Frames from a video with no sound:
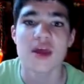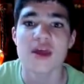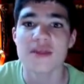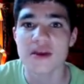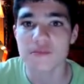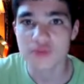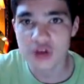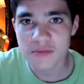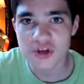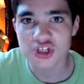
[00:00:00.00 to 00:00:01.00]
And they can
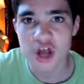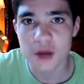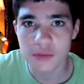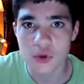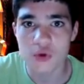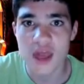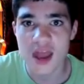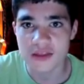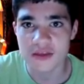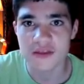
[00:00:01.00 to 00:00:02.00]
pretty much upload
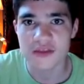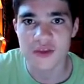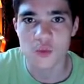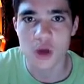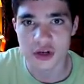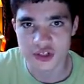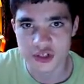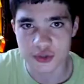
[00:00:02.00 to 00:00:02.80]
anything that they want